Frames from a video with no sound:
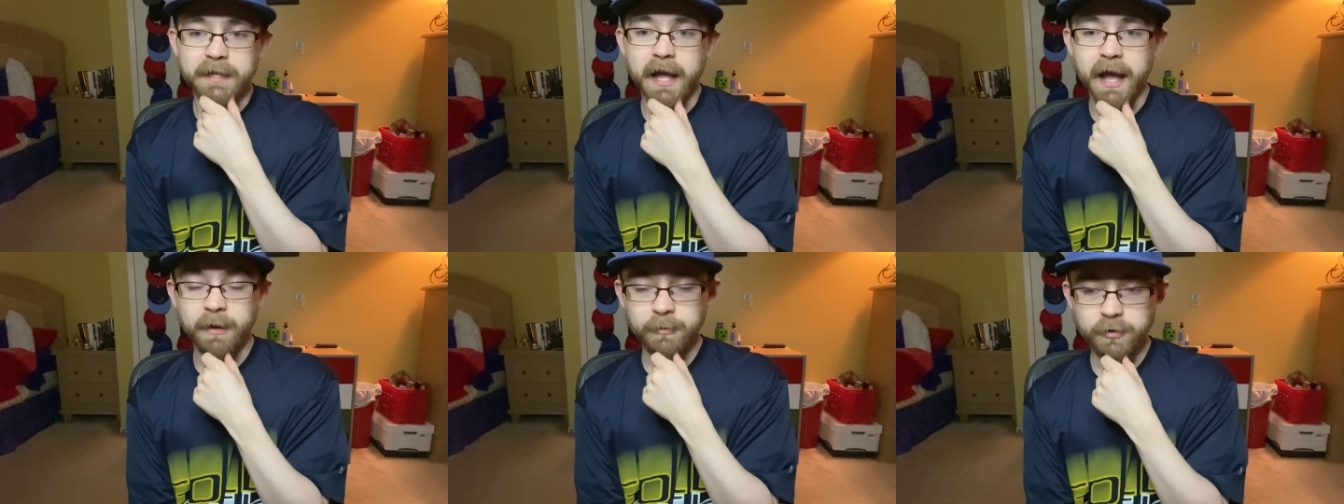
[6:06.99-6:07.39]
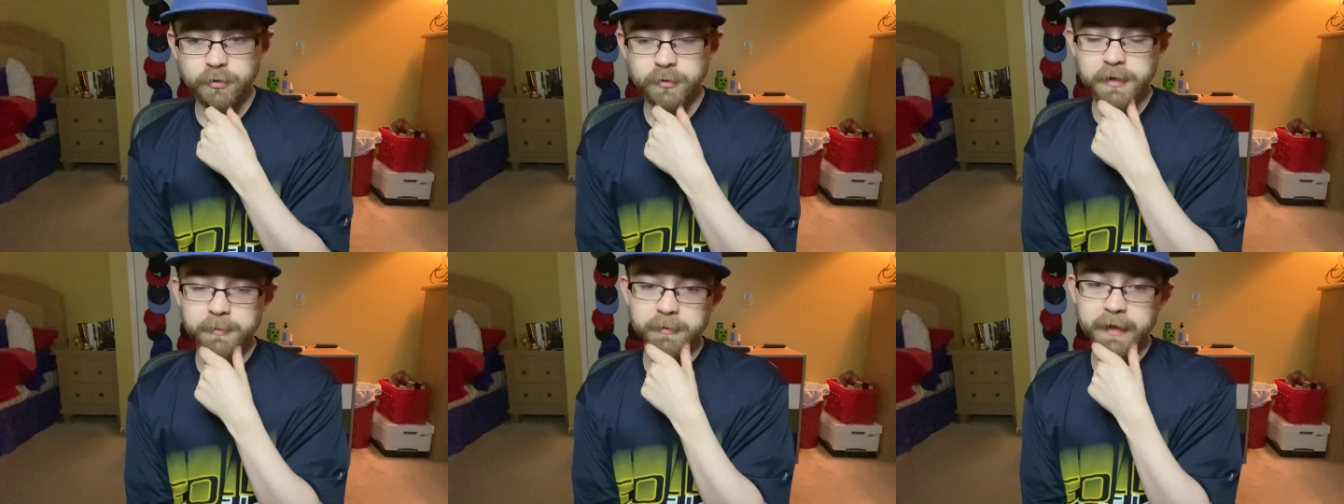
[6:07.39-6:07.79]
I would
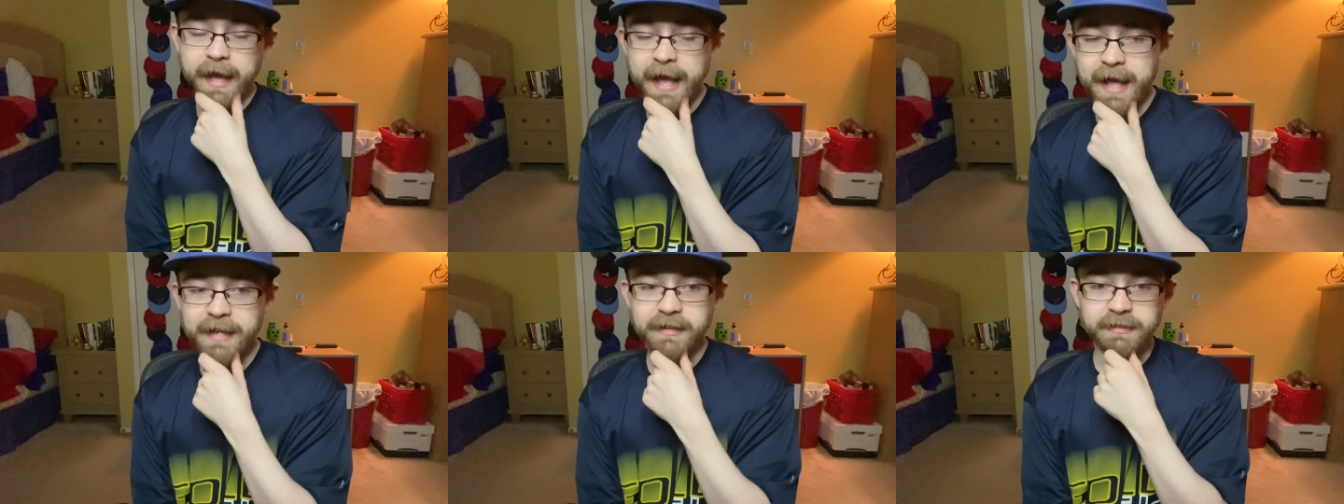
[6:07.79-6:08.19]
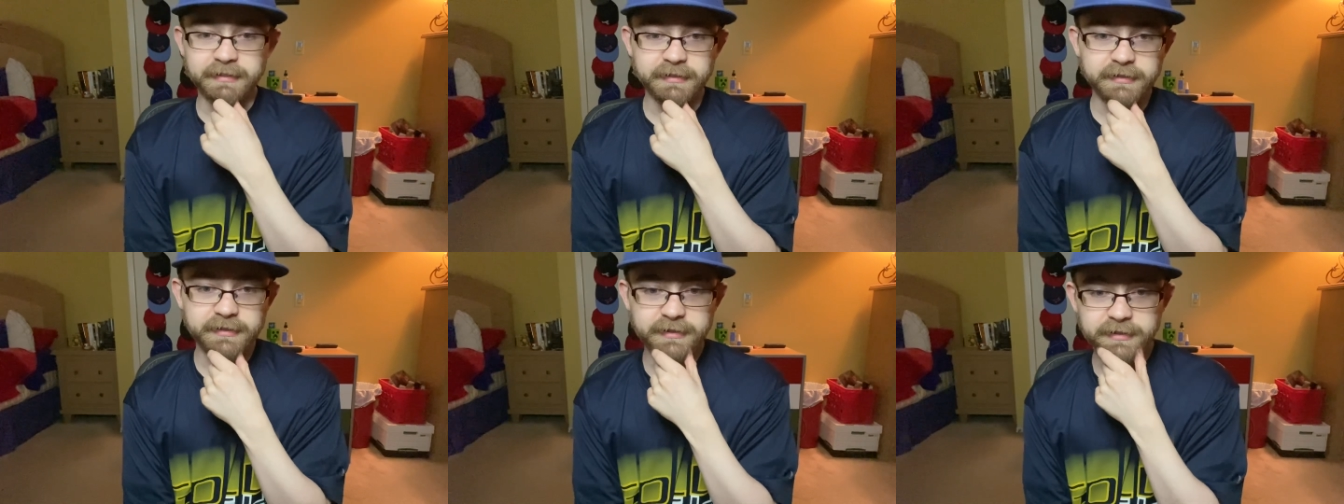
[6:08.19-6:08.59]
agree with that.
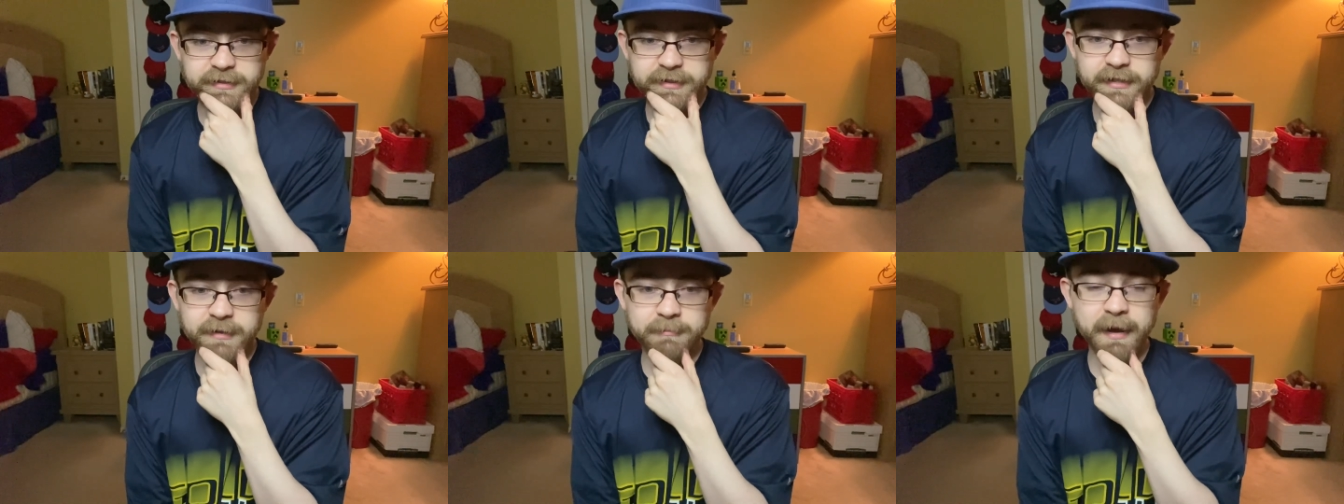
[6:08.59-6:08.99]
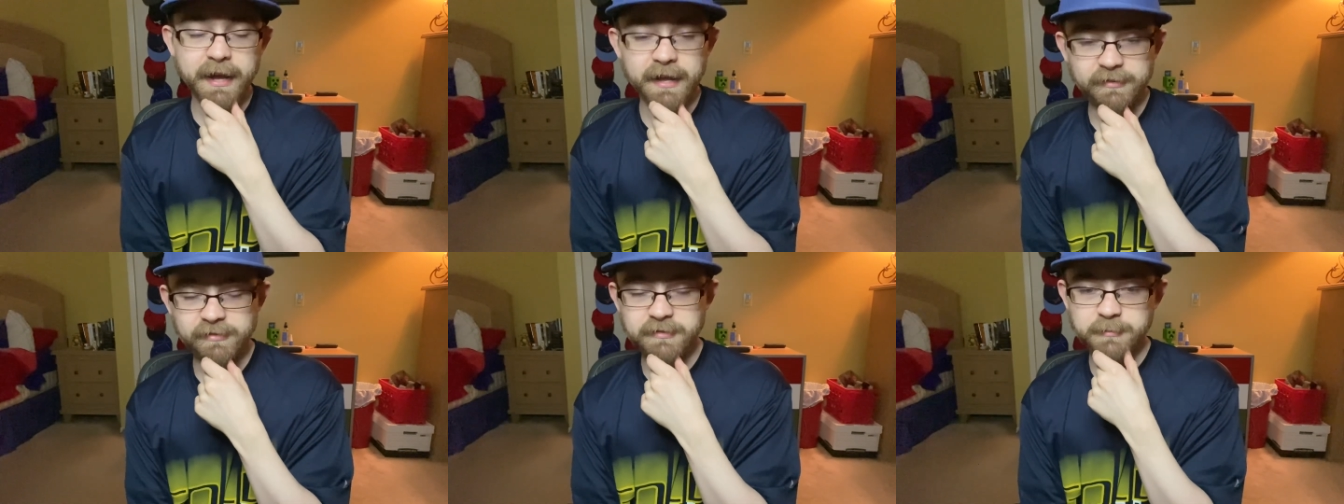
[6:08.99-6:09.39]
In
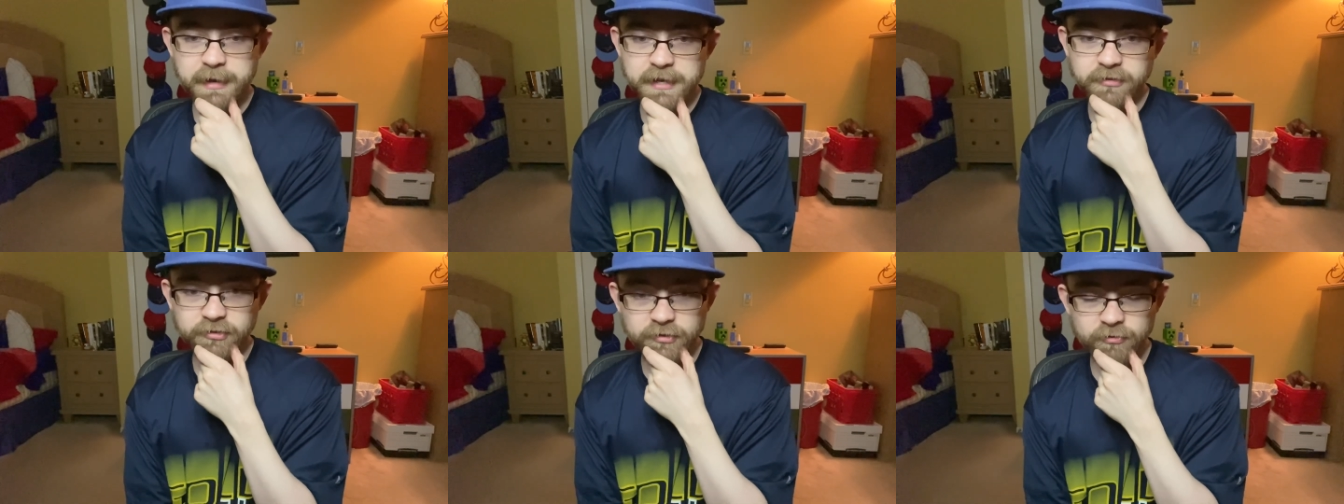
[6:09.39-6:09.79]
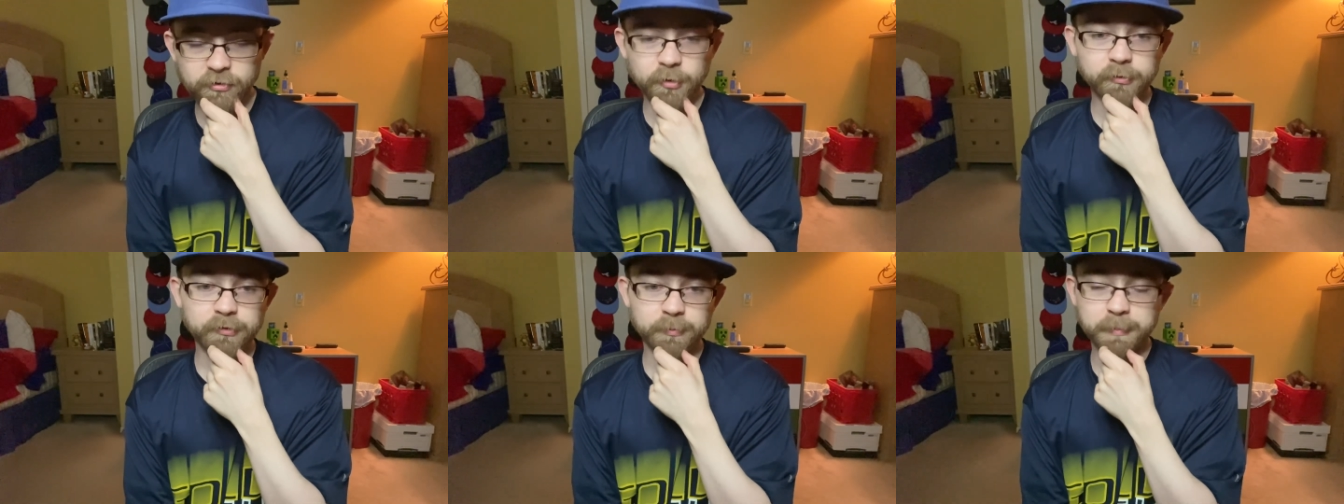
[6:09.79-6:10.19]
my estimation,
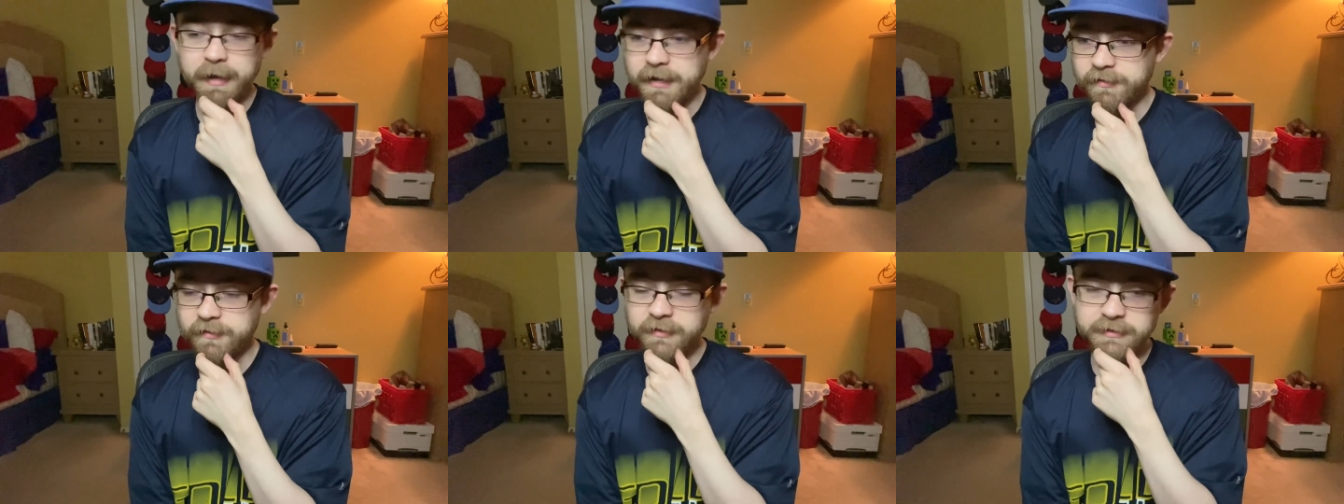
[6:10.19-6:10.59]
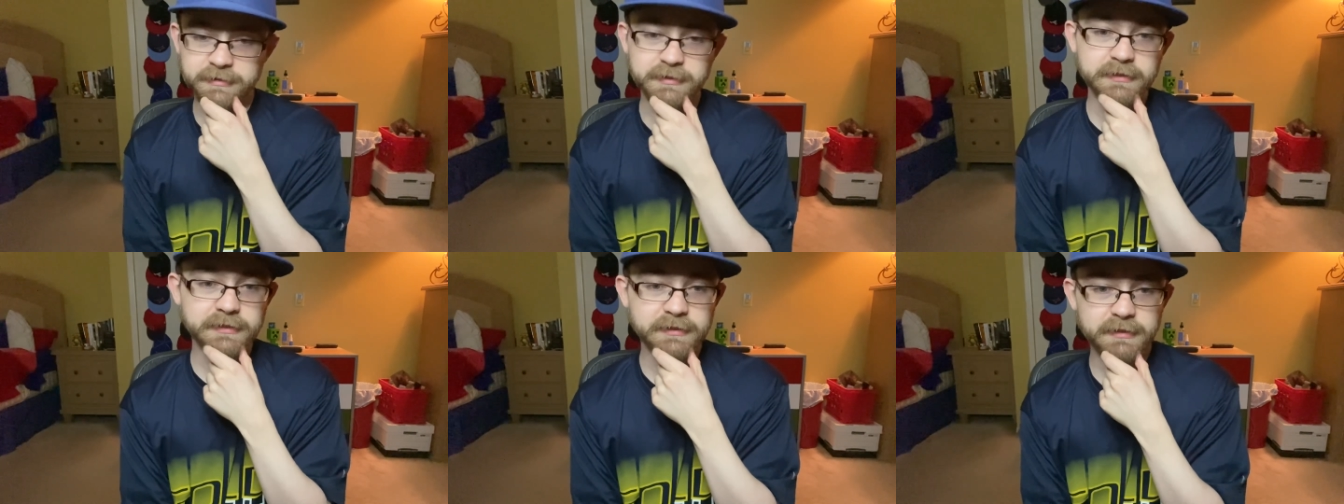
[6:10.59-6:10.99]
Joseph
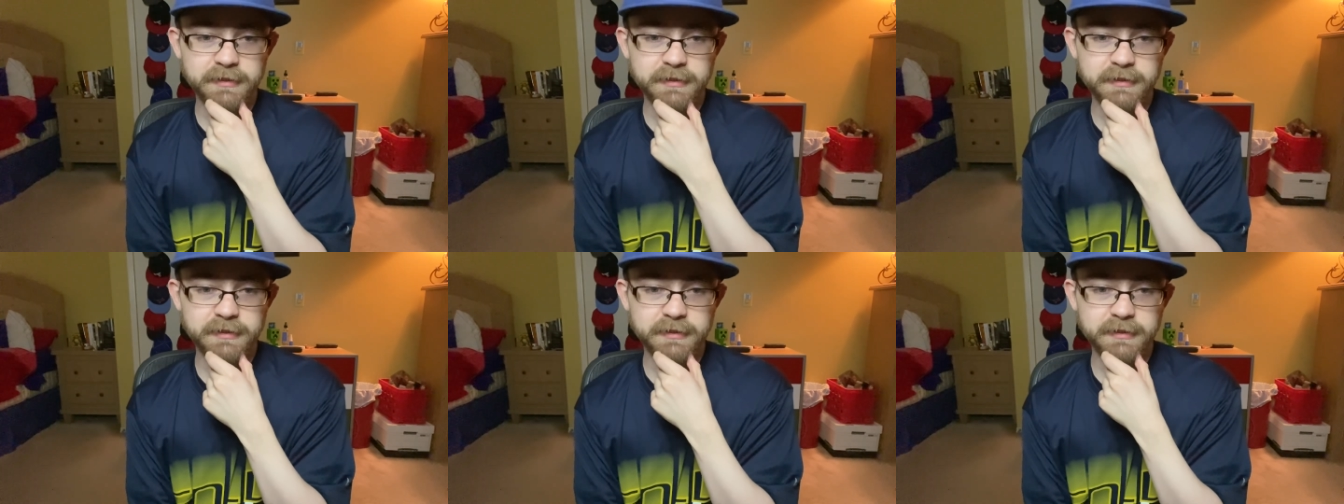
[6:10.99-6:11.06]
Paintsil